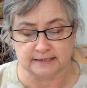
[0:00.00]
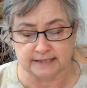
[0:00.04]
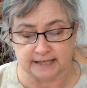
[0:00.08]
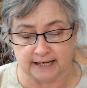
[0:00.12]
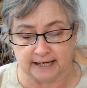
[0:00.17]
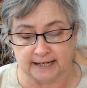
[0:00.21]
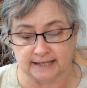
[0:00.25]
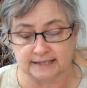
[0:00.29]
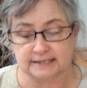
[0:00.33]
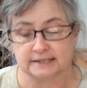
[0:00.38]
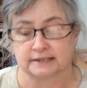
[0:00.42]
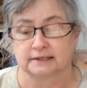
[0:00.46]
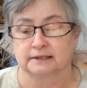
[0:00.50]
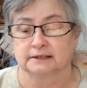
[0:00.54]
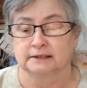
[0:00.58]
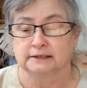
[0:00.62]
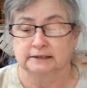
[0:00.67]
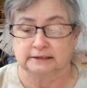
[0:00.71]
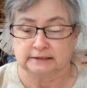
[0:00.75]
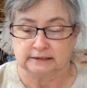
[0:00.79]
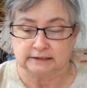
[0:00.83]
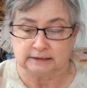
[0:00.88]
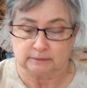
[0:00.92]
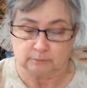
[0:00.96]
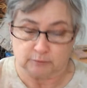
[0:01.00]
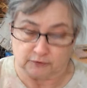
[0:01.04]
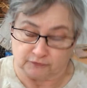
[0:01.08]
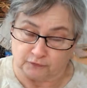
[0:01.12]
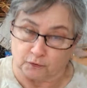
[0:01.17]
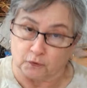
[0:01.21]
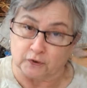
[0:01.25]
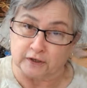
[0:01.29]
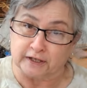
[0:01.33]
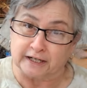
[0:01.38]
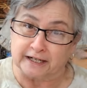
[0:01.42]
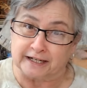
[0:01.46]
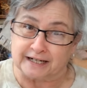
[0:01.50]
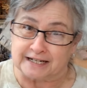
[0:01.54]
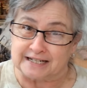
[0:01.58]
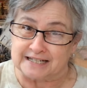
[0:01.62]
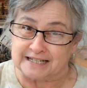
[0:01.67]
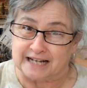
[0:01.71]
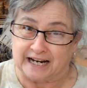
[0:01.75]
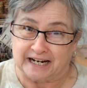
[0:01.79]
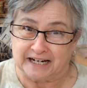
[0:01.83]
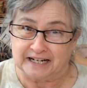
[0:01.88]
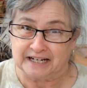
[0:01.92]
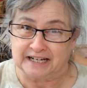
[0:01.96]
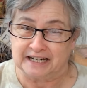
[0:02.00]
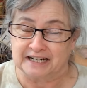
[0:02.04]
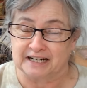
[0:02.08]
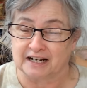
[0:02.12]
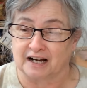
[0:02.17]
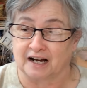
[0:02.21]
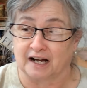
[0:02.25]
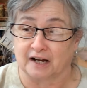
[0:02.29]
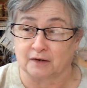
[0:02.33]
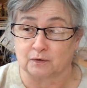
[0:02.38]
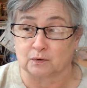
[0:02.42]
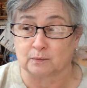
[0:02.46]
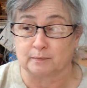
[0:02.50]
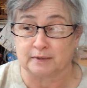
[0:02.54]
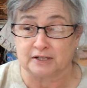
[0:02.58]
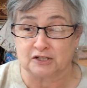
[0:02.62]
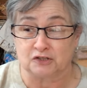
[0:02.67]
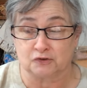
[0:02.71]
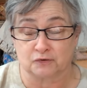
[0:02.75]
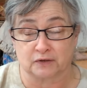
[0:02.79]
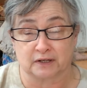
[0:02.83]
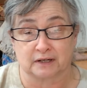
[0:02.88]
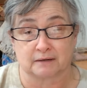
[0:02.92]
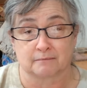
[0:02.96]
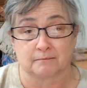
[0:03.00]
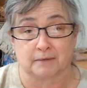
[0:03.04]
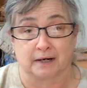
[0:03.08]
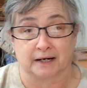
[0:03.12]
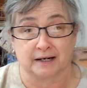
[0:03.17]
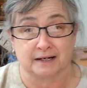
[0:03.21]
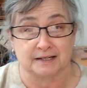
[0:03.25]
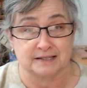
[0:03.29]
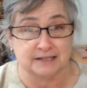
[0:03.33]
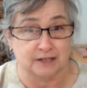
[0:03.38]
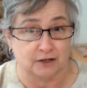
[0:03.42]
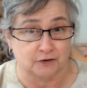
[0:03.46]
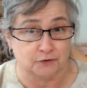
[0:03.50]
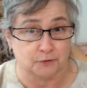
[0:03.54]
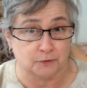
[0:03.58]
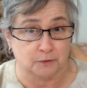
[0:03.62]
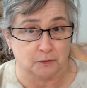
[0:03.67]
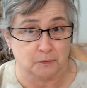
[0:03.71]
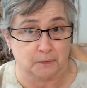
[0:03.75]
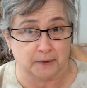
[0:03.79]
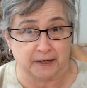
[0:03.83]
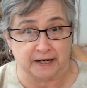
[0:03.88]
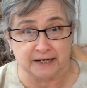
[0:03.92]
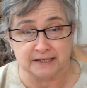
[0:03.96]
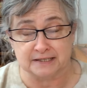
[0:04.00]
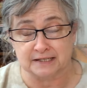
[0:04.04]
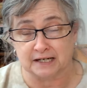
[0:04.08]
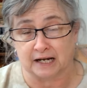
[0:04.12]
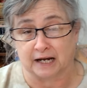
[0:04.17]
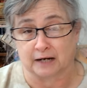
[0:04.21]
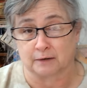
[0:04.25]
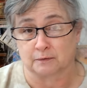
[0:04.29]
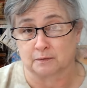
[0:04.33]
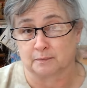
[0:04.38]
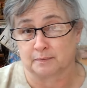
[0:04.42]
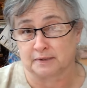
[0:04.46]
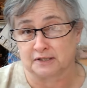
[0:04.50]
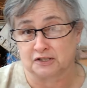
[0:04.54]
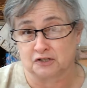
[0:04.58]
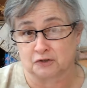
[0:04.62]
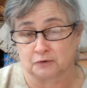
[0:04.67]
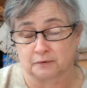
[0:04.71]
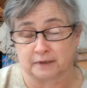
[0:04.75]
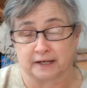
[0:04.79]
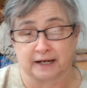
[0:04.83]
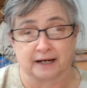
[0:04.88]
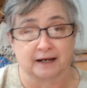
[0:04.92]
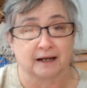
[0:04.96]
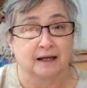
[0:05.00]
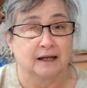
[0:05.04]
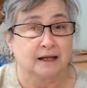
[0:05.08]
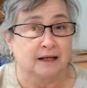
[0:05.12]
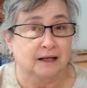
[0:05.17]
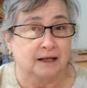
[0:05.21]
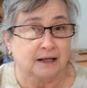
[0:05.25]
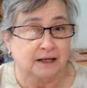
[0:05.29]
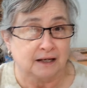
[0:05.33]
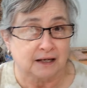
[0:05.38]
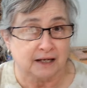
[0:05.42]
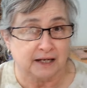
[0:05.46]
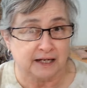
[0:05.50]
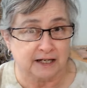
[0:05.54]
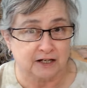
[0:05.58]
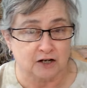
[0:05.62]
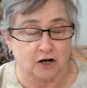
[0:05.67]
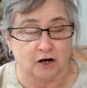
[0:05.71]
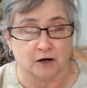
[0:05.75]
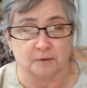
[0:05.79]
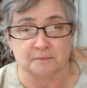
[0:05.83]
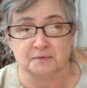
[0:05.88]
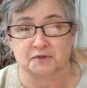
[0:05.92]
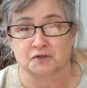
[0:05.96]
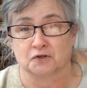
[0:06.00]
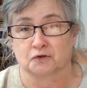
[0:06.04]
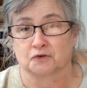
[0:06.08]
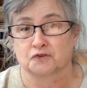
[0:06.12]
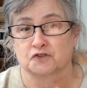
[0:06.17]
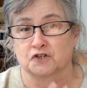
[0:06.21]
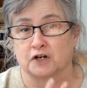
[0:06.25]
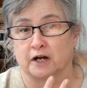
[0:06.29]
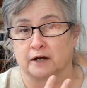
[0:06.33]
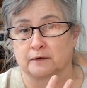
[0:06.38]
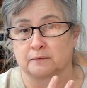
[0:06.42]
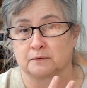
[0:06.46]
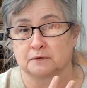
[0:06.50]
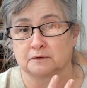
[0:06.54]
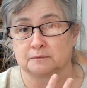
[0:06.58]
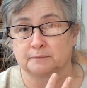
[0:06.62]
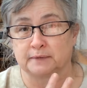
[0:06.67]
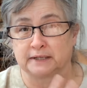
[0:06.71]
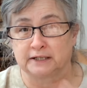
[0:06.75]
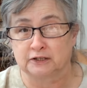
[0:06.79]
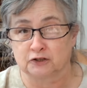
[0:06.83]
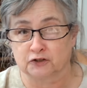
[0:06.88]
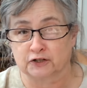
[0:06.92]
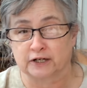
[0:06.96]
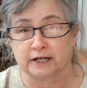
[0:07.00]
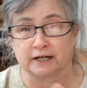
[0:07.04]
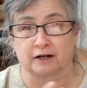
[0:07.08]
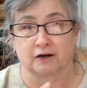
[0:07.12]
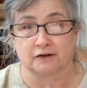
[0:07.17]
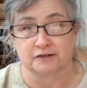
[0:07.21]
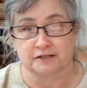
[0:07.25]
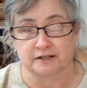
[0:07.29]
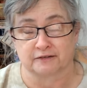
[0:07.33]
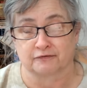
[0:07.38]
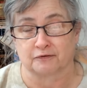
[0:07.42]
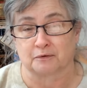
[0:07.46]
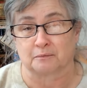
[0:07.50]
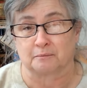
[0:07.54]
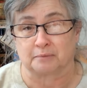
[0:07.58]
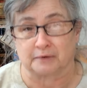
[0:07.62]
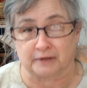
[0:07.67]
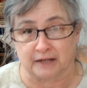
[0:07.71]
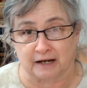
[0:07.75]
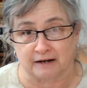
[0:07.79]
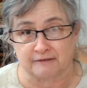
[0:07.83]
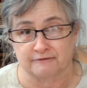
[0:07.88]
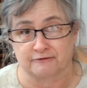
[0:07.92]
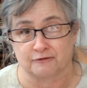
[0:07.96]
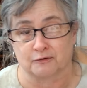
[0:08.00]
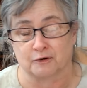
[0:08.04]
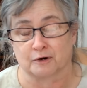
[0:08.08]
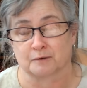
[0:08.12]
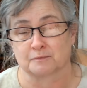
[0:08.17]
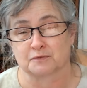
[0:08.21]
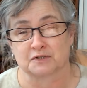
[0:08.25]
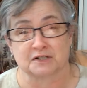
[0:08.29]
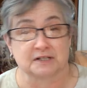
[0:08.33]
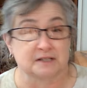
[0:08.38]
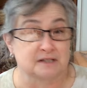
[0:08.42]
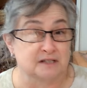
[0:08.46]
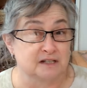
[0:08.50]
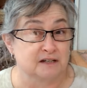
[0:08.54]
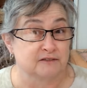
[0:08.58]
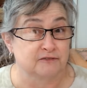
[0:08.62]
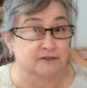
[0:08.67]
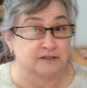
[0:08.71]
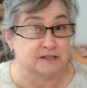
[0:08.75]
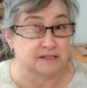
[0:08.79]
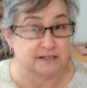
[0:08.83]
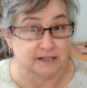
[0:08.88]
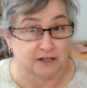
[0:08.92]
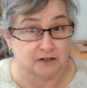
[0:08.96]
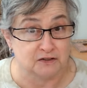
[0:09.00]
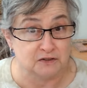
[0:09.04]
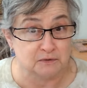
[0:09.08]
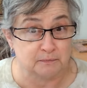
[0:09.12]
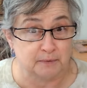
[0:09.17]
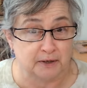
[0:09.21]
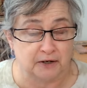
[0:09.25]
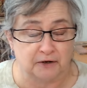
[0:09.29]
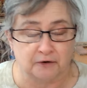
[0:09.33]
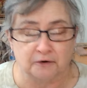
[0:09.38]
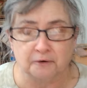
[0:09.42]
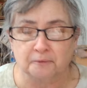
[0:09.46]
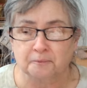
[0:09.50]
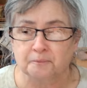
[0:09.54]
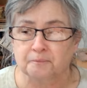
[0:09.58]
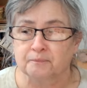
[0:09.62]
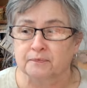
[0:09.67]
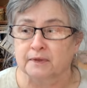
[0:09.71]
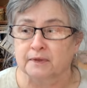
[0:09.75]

that before I get excited, I will be doing my sell-through rates. I will be doing a comp search. I will be looking on different platforms to see if it sells better,